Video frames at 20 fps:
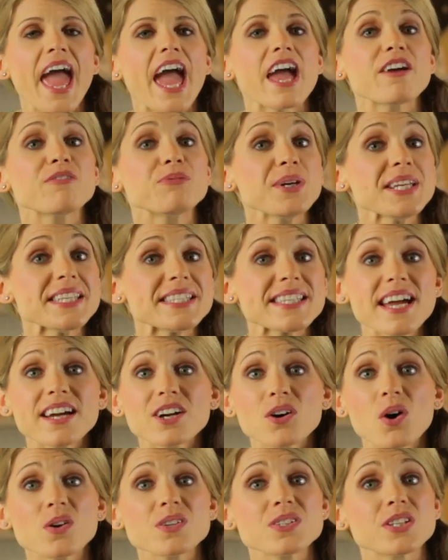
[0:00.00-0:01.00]
If we
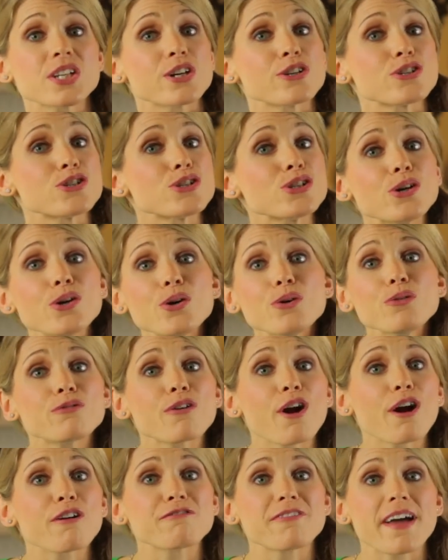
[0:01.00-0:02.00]
set goals that are too
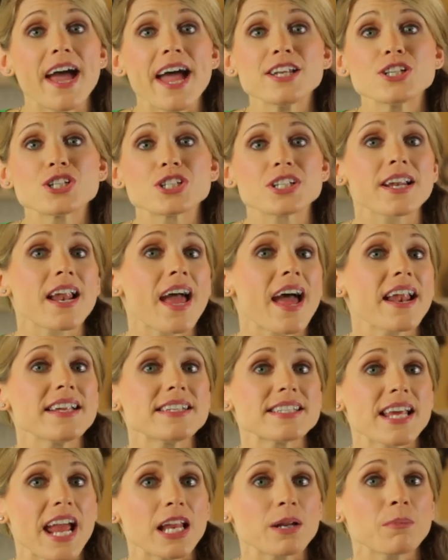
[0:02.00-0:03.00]
far-fetched and
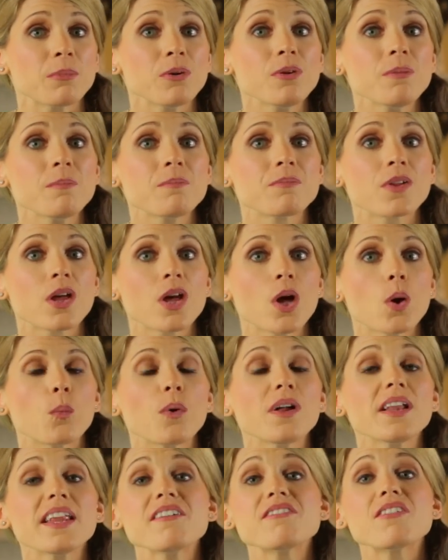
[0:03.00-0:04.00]
unattainable,
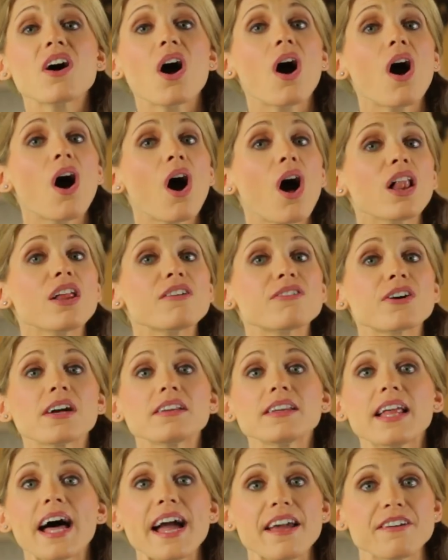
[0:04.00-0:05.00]
we'll live all of
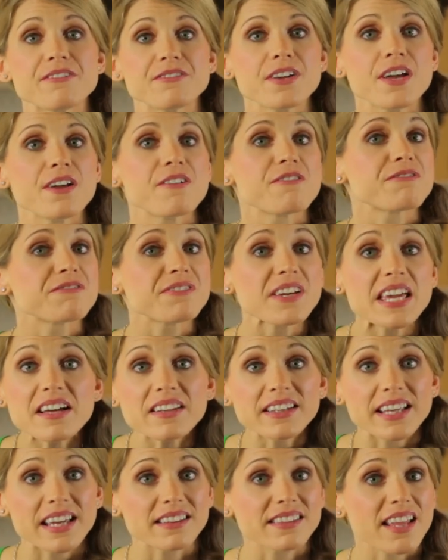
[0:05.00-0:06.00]
our life
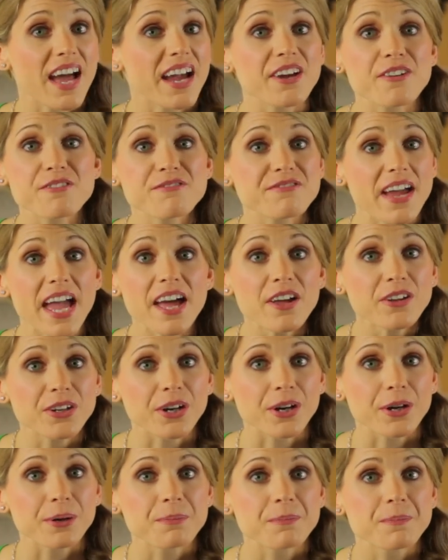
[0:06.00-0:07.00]
feeling like a
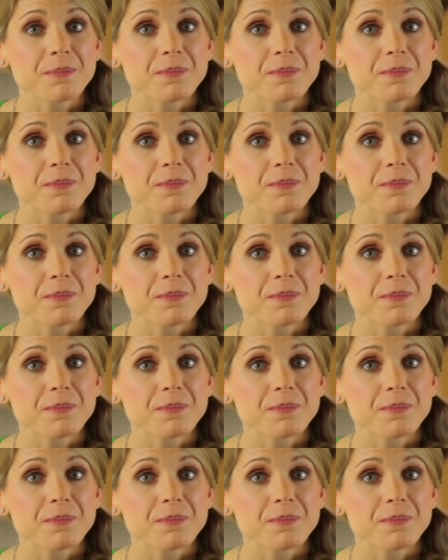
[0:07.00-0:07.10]
failure.